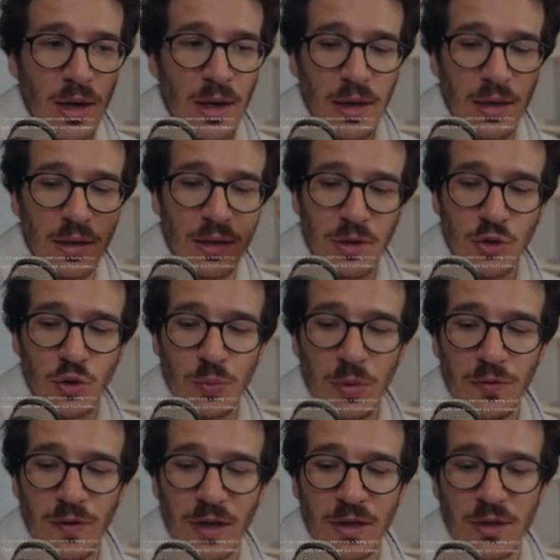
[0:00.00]
like a super
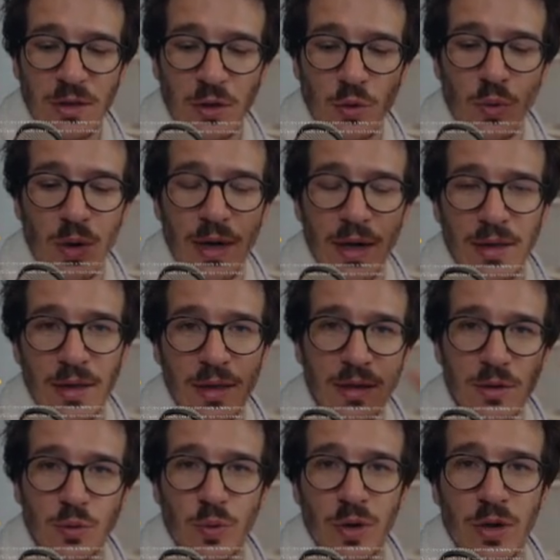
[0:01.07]
fancy UI that
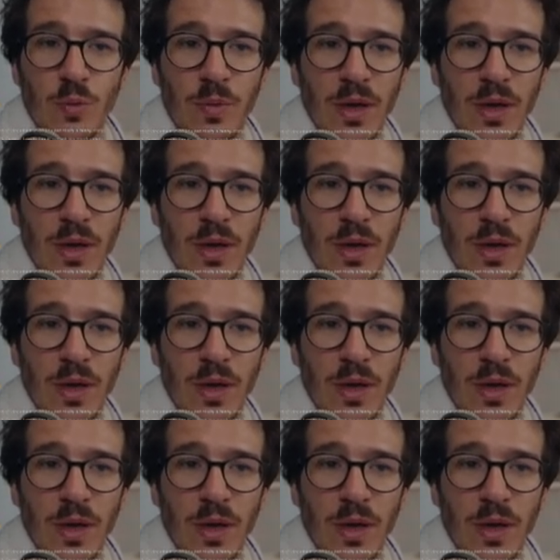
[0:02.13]
has way too